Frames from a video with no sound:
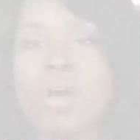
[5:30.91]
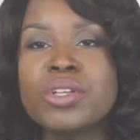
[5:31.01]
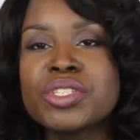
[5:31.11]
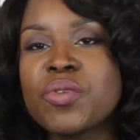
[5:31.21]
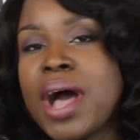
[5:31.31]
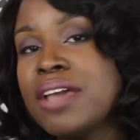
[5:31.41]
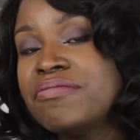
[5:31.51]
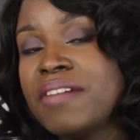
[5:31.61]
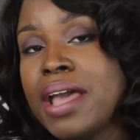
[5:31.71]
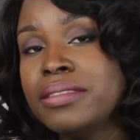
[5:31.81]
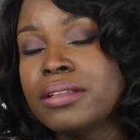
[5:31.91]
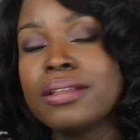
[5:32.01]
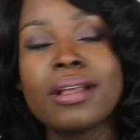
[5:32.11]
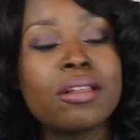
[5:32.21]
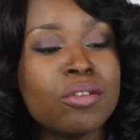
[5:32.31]
Also, I find
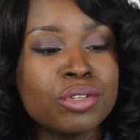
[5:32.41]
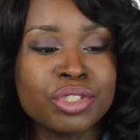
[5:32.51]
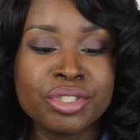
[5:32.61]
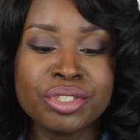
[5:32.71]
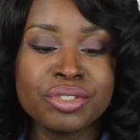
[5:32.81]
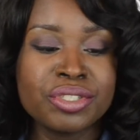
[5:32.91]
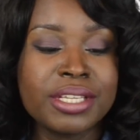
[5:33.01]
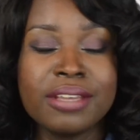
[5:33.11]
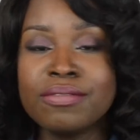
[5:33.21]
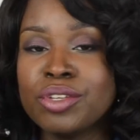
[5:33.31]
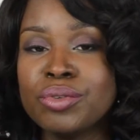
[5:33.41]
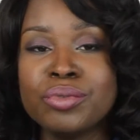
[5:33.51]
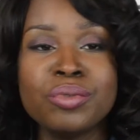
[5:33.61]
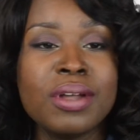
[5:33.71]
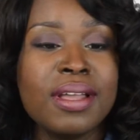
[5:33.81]
that the closures give
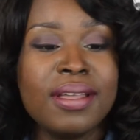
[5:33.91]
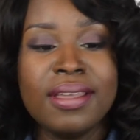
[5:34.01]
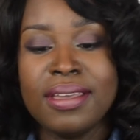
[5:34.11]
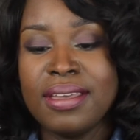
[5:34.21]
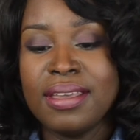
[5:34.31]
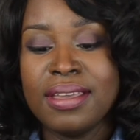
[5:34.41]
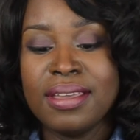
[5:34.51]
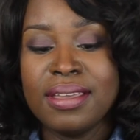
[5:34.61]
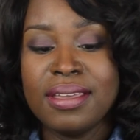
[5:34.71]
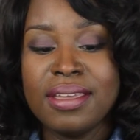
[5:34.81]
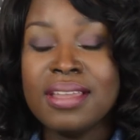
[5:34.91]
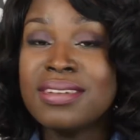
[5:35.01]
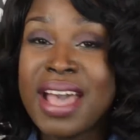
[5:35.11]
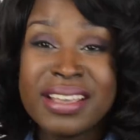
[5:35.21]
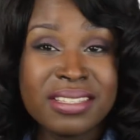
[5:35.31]
you a
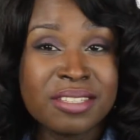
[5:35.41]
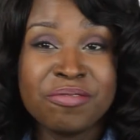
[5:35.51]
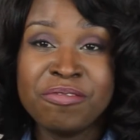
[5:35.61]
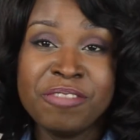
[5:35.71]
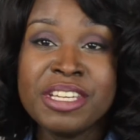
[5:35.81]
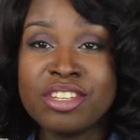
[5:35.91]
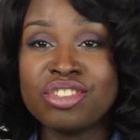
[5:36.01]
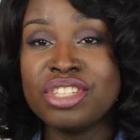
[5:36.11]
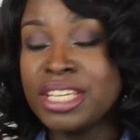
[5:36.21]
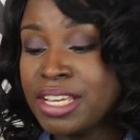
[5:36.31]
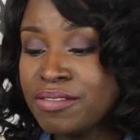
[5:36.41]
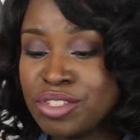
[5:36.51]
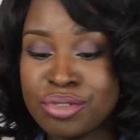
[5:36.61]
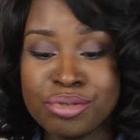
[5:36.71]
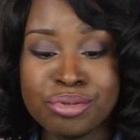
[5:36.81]
nice finish. It
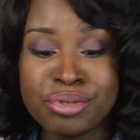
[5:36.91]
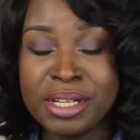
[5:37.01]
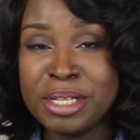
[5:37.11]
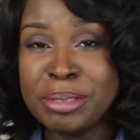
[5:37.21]
gives you,